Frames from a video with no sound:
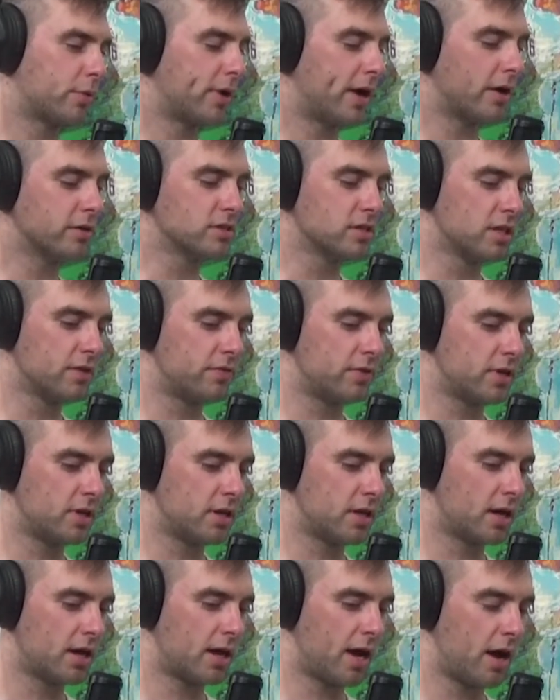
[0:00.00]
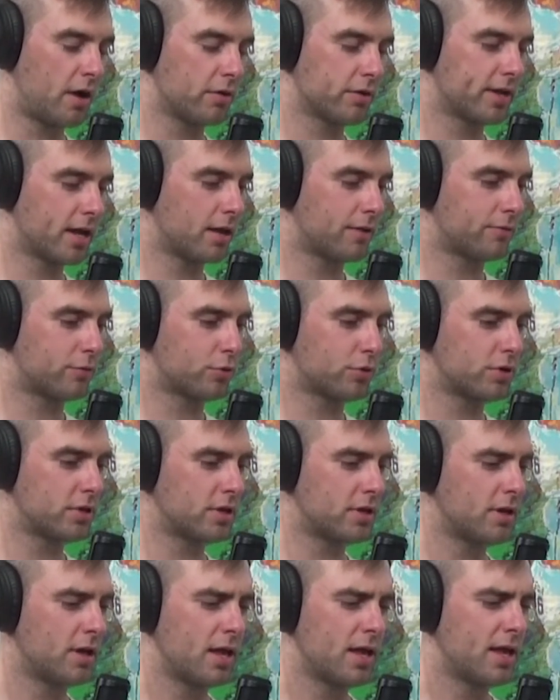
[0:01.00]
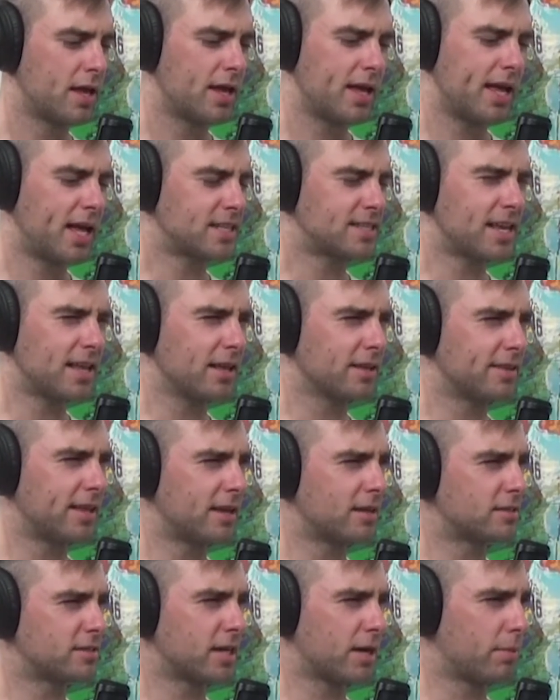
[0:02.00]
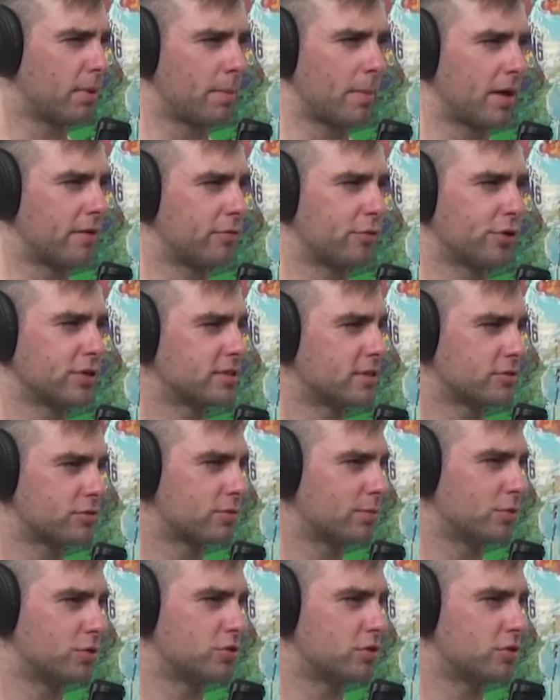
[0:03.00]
when I was living out in California, it's not like they could tell by my voice I was from New